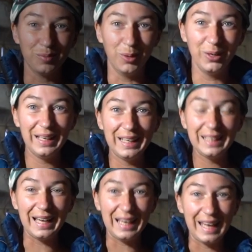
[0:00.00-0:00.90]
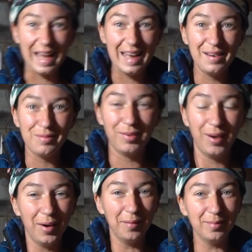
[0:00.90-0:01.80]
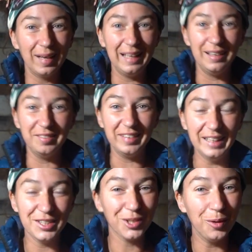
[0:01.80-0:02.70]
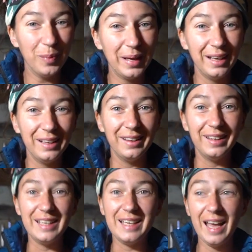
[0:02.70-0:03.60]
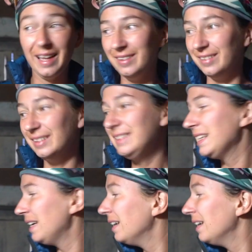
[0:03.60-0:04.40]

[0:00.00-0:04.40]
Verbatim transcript: good morning again from a little village up in the hills.